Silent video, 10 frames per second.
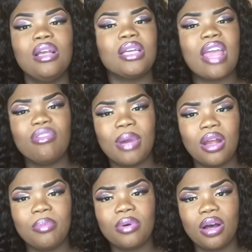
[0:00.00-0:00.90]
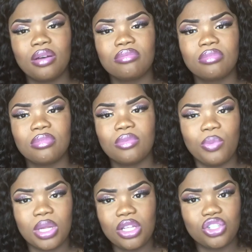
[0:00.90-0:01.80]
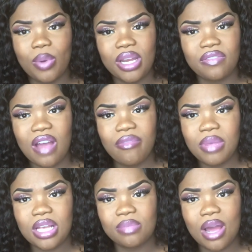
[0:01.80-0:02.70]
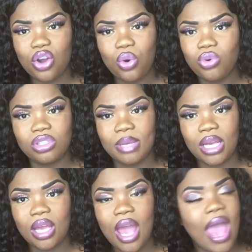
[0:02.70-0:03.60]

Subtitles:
gave him my number. Within 25 minutes, man called me